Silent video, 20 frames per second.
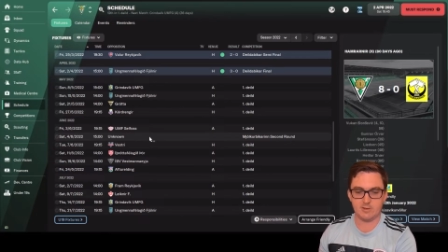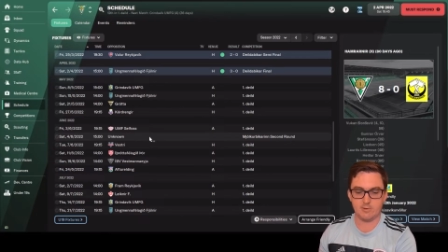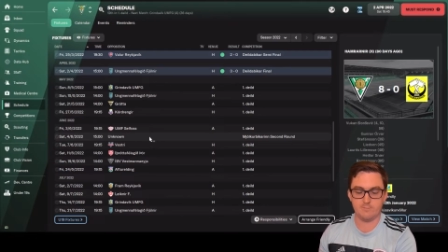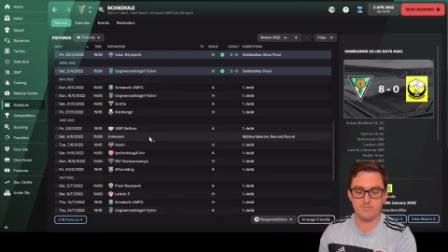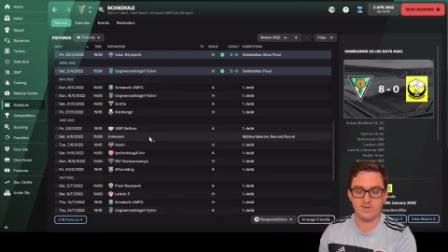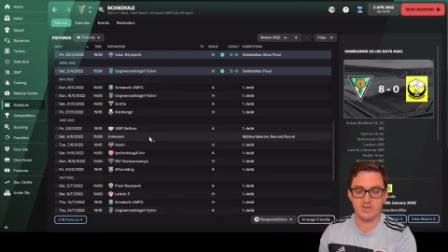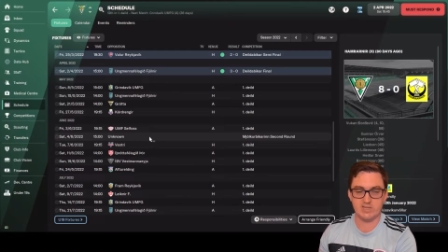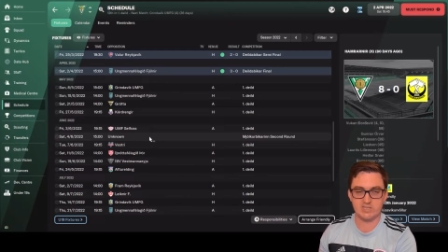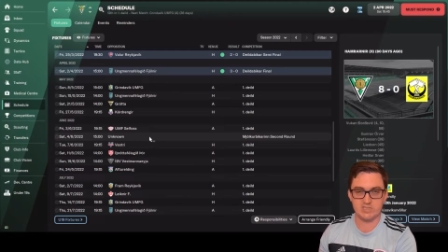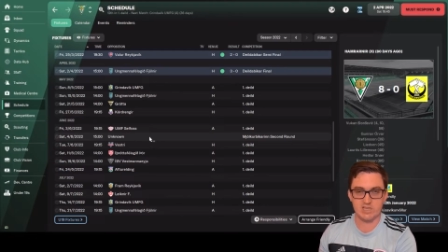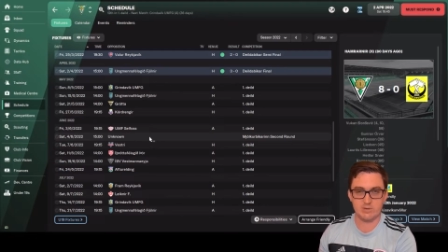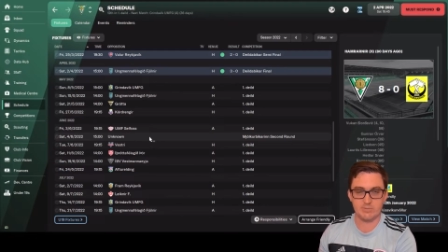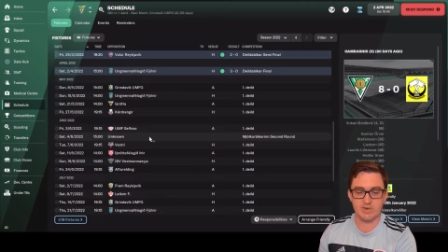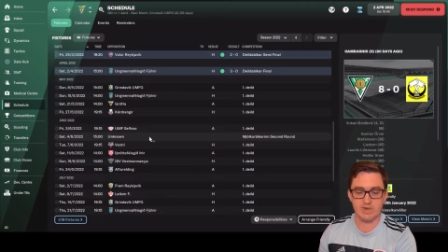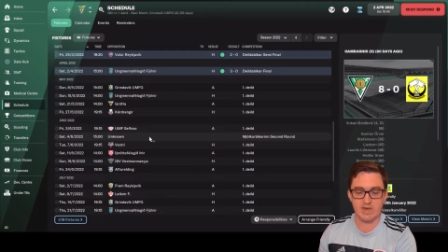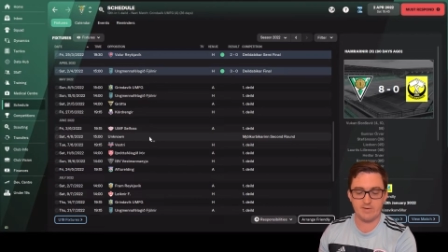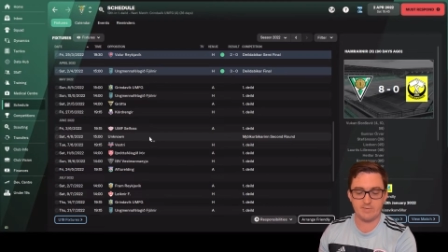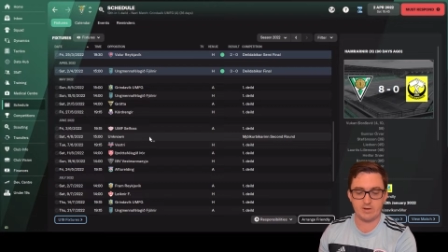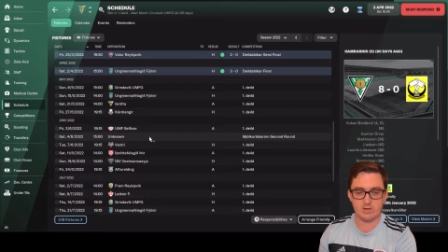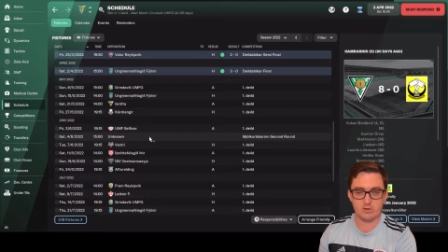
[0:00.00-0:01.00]
Obviously,
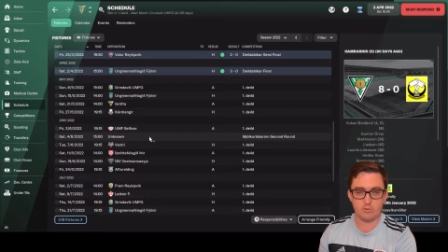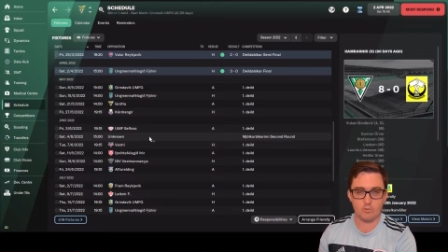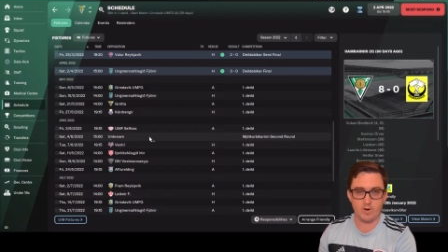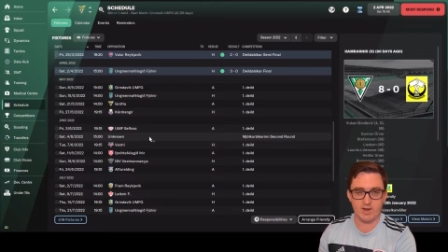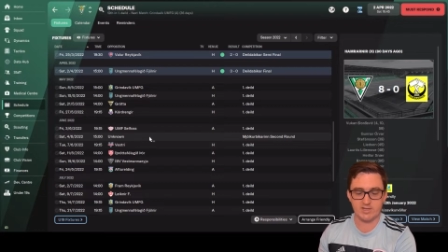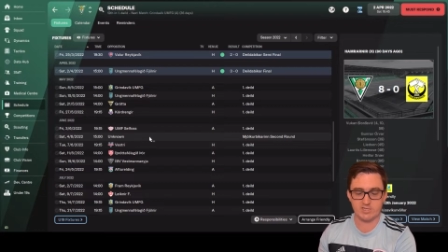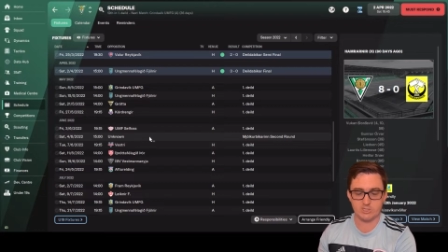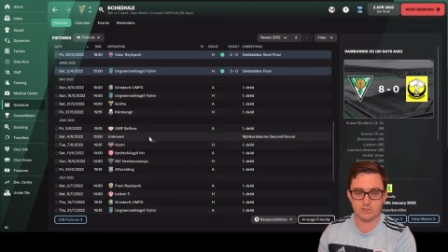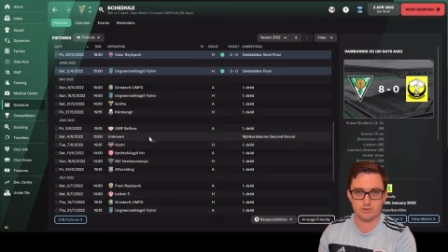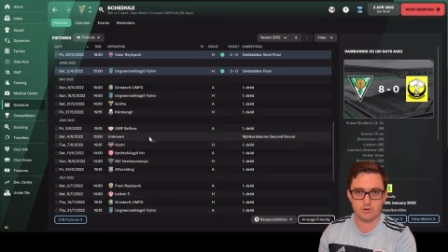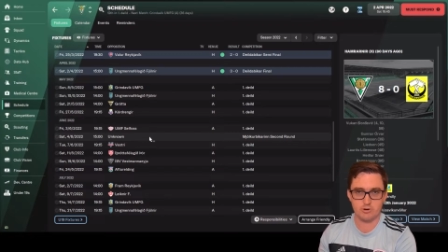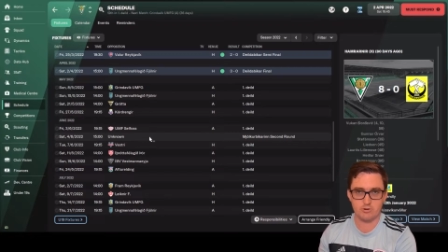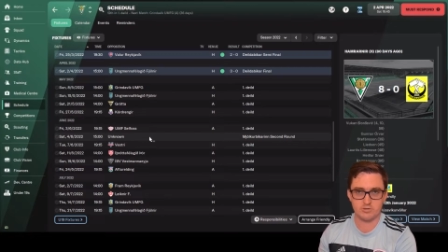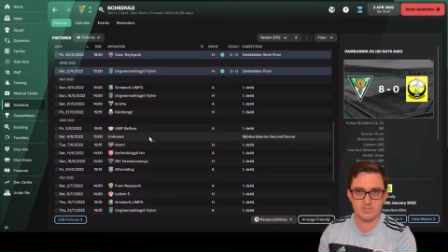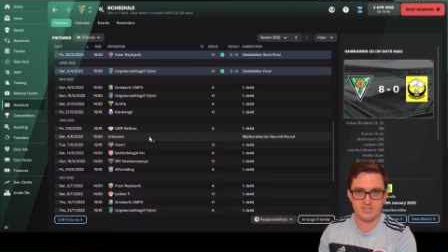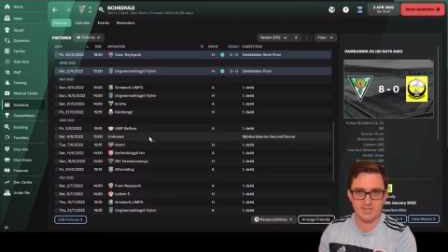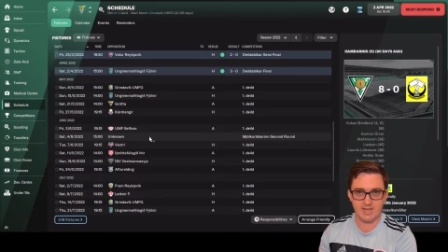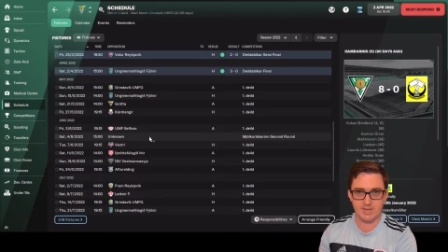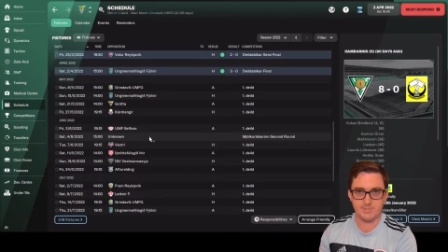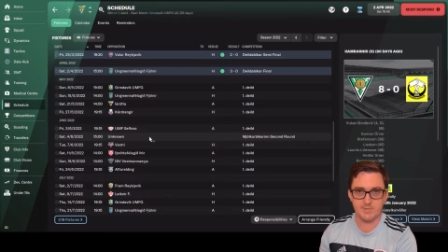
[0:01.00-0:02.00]
we have a quite
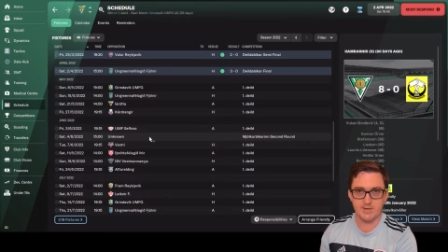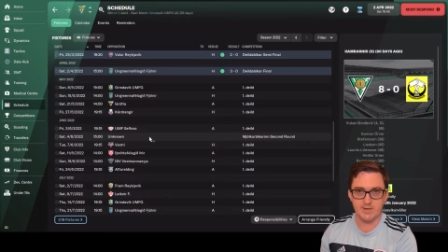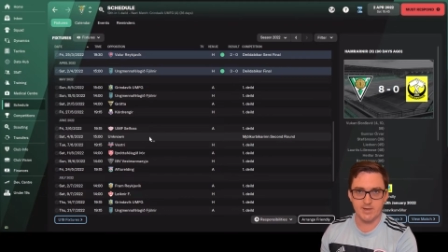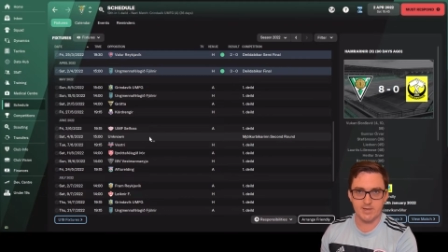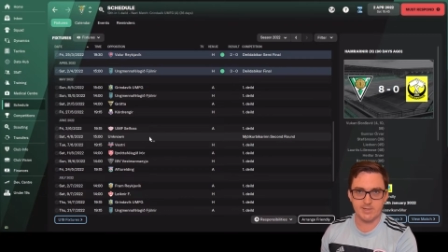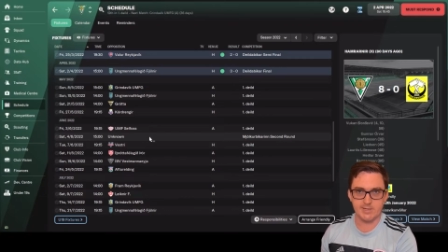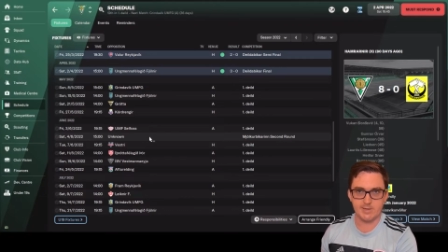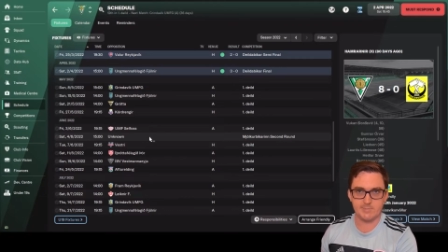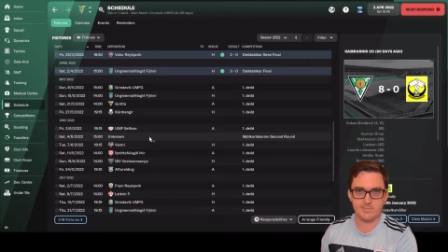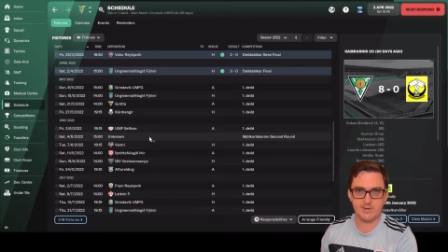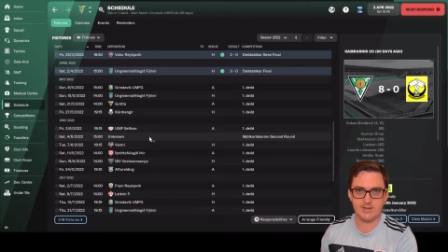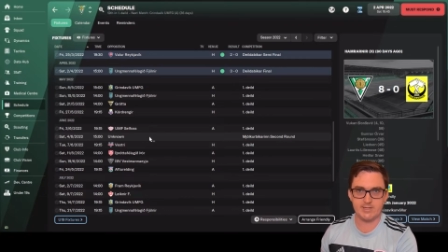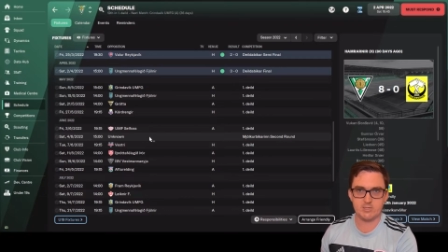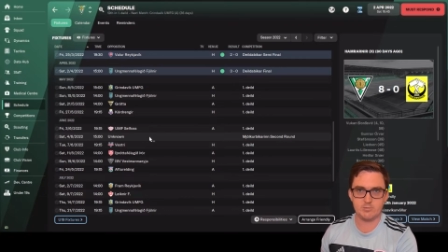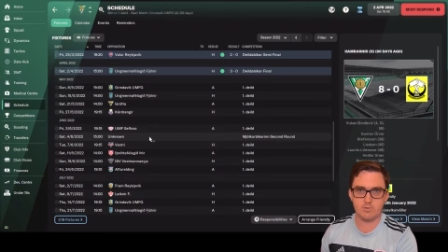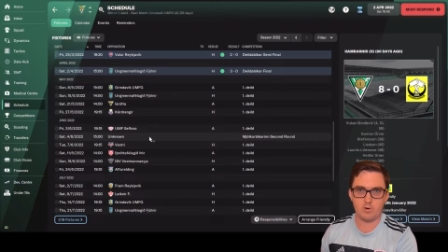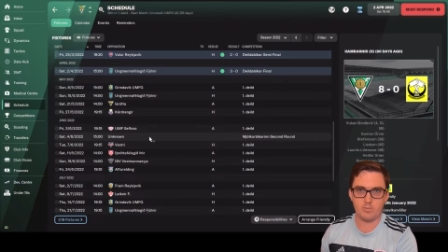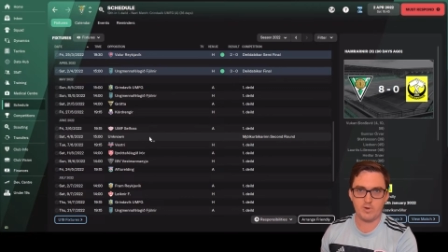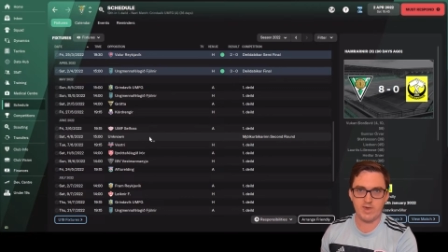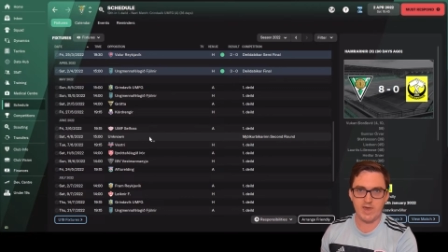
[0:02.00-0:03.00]
strong team compared
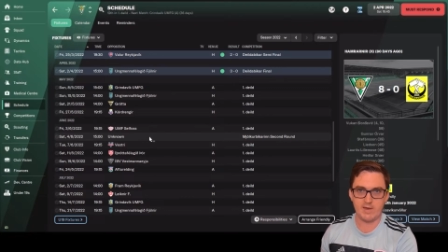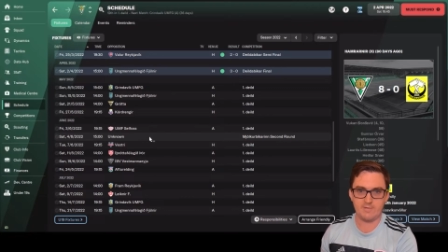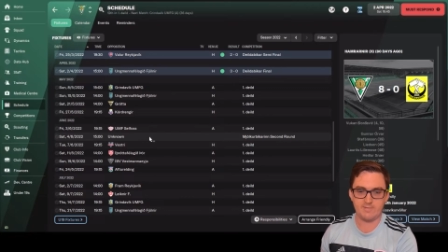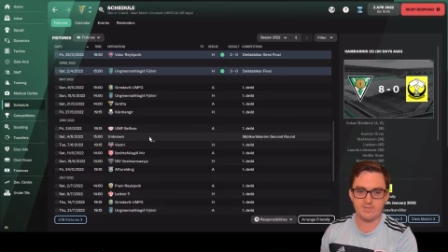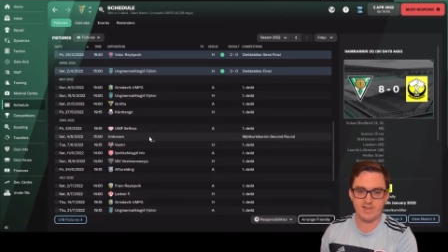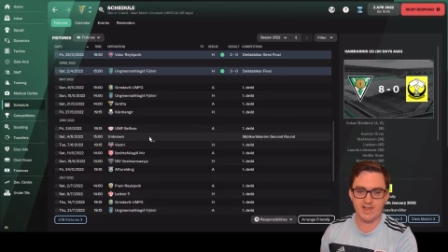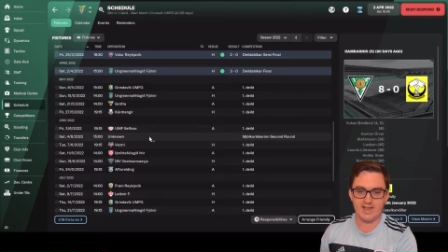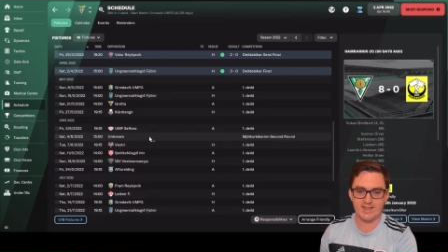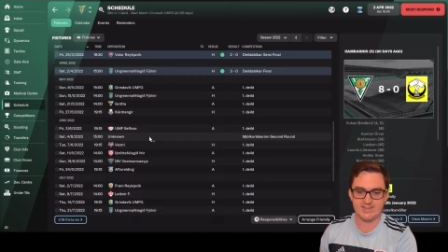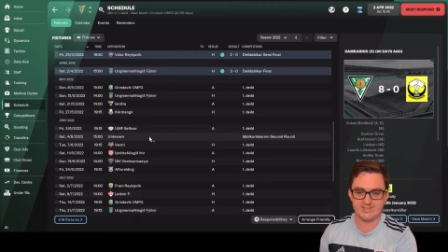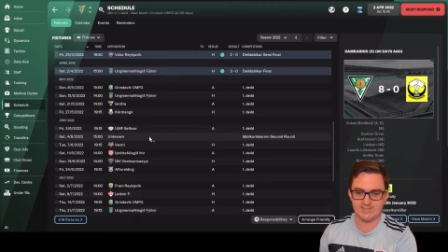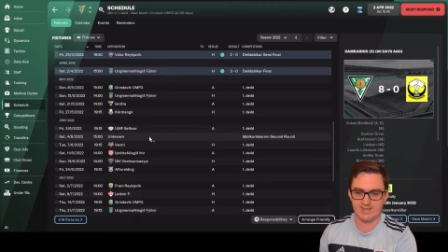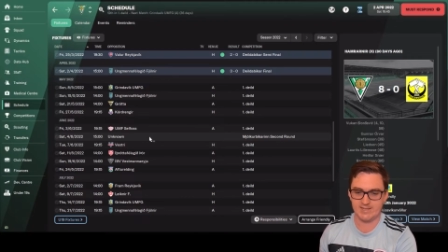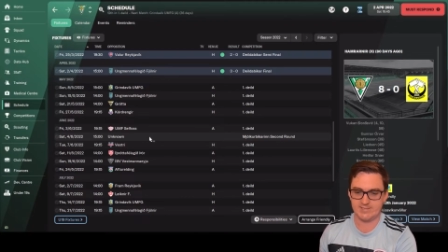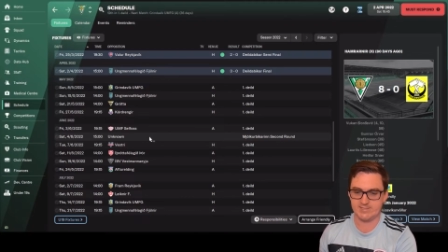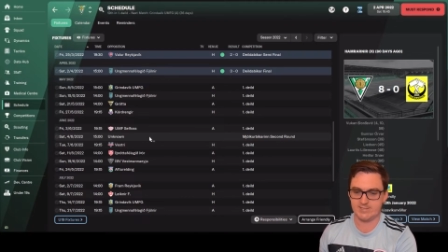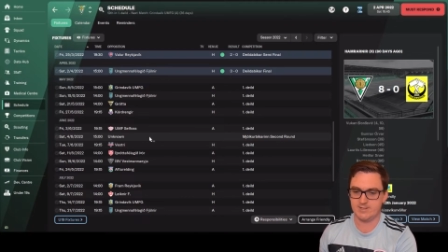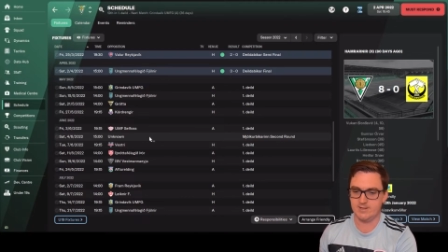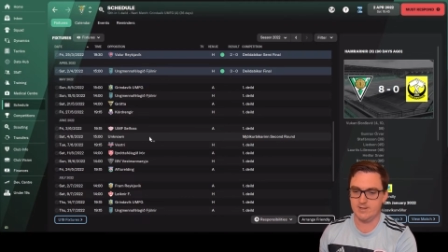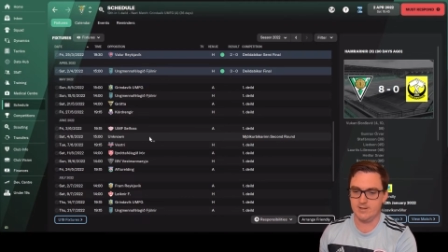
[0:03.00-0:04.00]
to what we have last
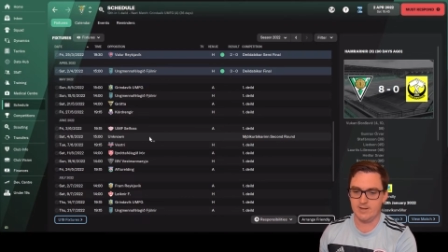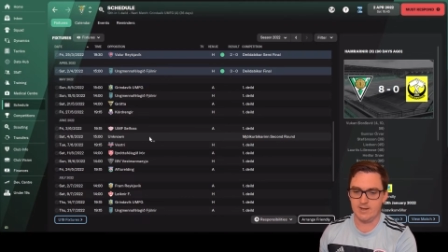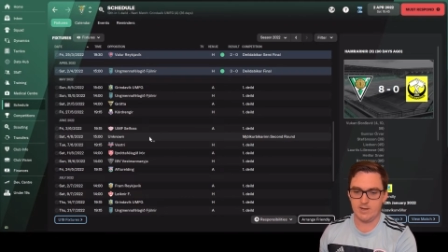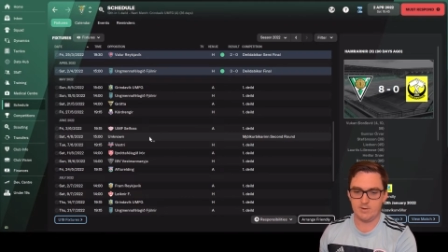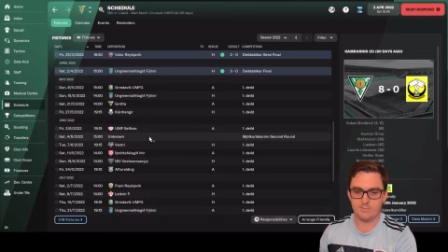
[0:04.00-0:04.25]
season.